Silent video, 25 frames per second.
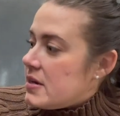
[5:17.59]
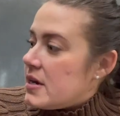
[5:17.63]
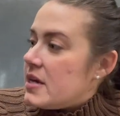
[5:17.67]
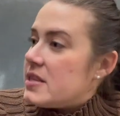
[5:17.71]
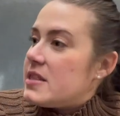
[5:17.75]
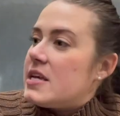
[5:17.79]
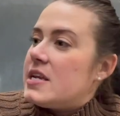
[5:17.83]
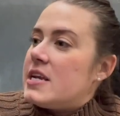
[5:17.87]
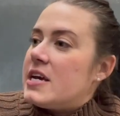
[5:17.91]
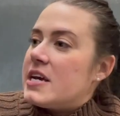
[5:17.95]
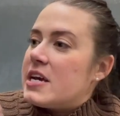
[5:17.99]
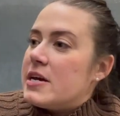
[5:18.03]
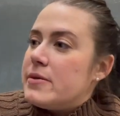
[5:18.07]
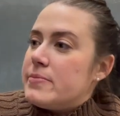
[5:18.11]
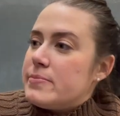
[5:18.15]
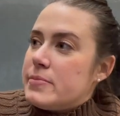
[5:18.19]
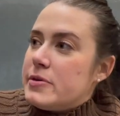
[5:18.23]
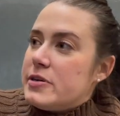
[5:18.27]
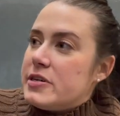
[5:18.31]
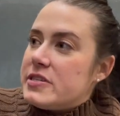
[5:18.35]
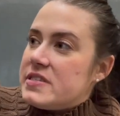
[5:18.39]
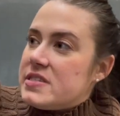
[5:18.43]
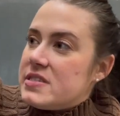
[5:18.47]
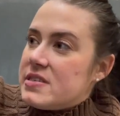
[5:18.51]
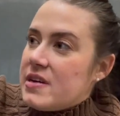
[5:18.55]
And then I can
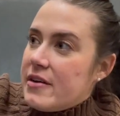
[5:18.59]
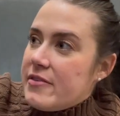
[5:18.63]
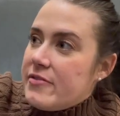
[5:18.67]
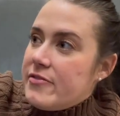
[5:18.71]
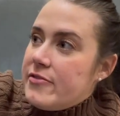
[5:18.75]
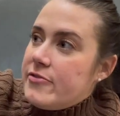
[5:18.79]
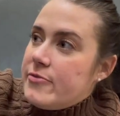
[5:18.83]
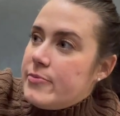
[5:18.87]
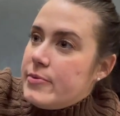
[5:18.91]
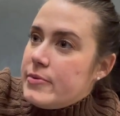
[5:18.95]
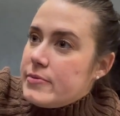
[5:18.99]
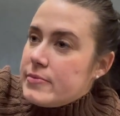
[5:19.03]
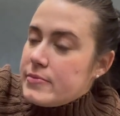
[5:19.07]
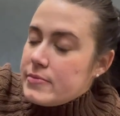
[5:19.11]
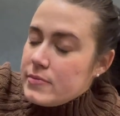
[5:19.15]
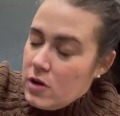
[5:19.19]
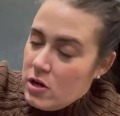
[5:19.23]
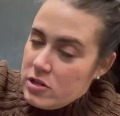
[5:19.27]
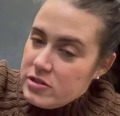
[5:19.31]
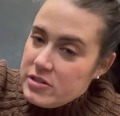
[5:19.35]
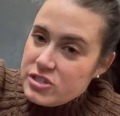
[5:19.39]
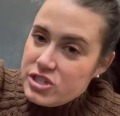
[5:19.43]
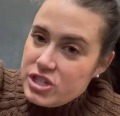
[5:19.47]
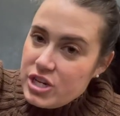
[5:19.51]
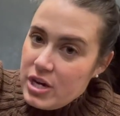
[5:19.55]
put stuff
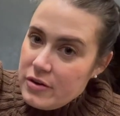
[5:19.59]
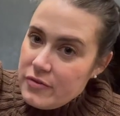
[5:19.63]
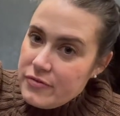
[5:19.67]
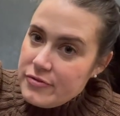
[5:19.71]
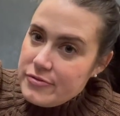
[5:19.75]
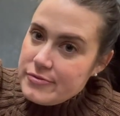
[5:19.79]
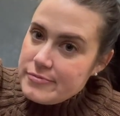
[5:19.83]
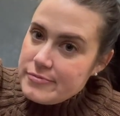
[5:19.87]
on the shelf.